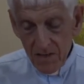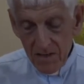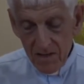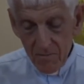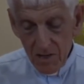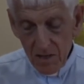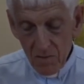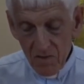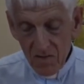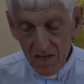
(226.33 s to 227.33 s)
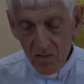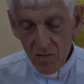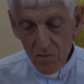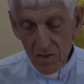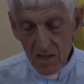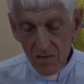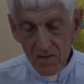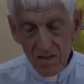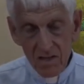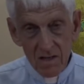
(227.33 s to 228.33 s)
September 6th will be the
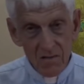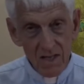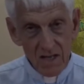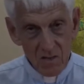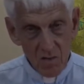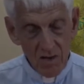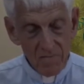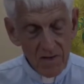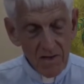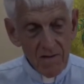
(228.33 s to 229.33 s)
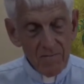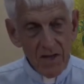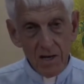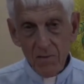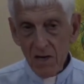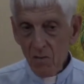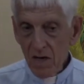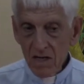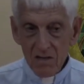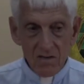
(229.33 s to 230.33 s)
next one. That'll be a
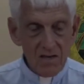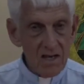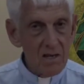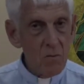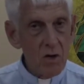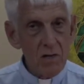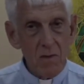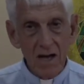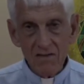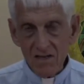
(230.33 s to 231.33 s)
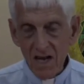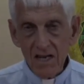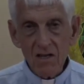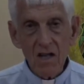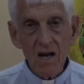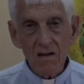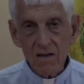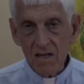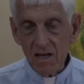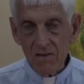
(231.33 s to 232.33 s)
regular Sunday morning Mass, 9 o'clock,
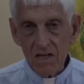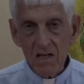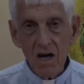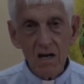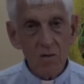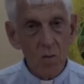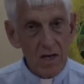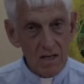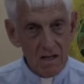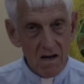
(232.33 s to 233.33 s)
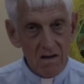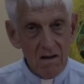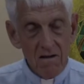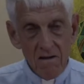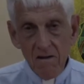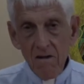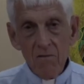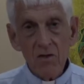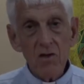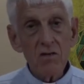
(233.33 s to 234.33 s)
11 o'clock, 1 o'clock.
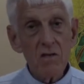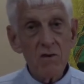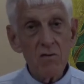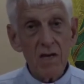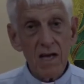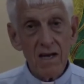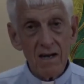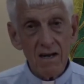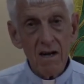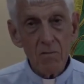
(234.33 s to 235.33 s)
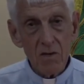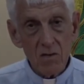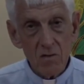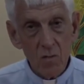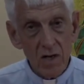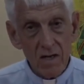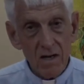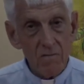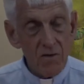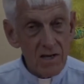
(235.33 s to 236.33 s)
For those of you who cannot come or don't want to
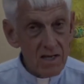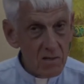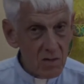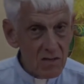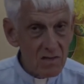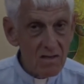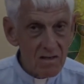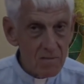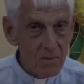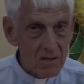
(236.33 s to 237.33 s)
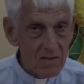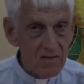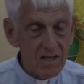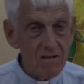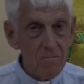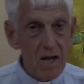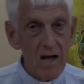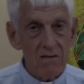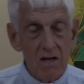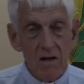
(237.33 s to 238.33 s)
come for any reason to the Parish Center Mass,